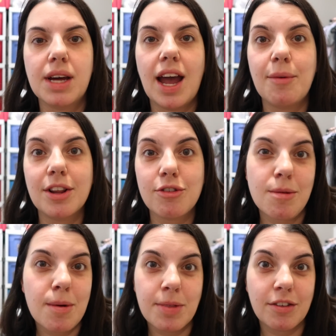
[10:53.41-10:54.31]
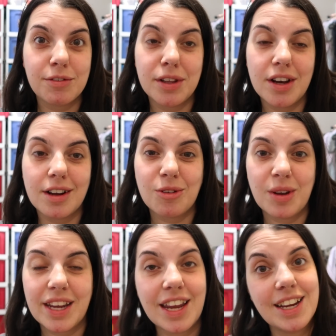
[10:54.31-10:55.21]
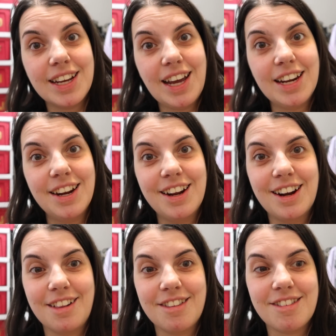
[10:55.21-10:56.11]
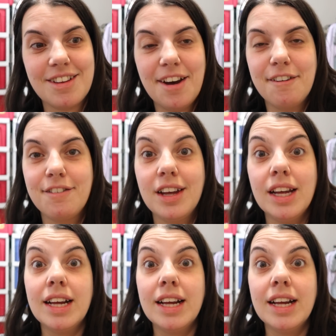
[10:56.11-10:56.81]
but I wanted to wrap up this vlog so I can get it edited and stuff.